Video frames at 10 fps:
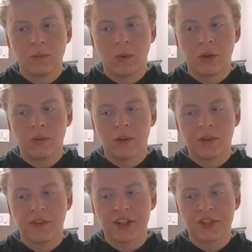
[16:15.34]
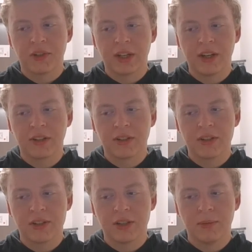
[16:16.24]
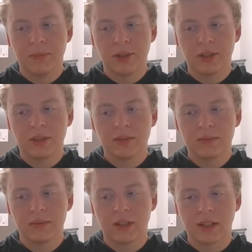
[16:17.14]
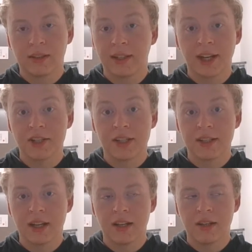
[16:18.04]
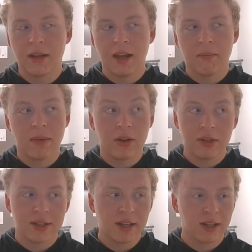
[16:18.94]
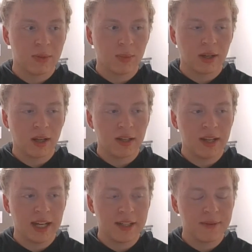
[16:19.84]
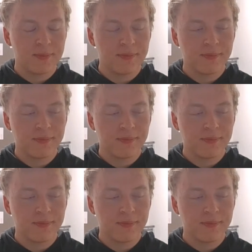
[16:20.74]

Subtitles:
one of our fictional characters in the book, like Takashi-san and Mary-san, went on a date.